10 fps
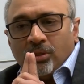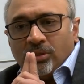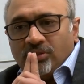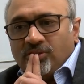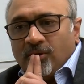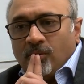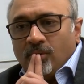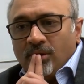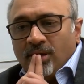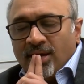So
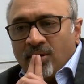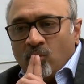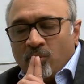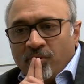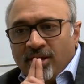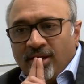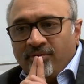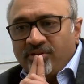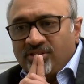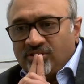now what we
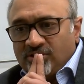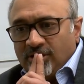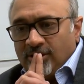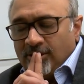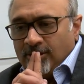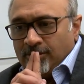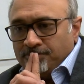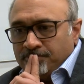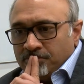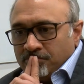have is a
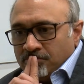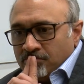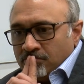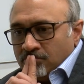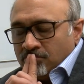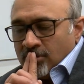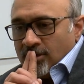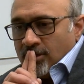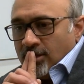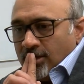
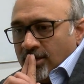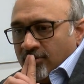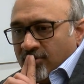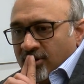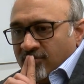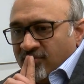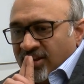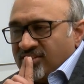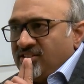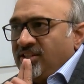very
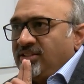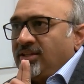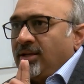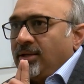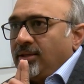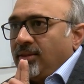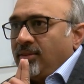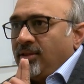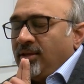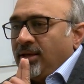fascinating
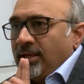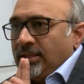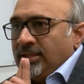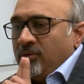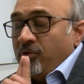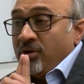thing in that we're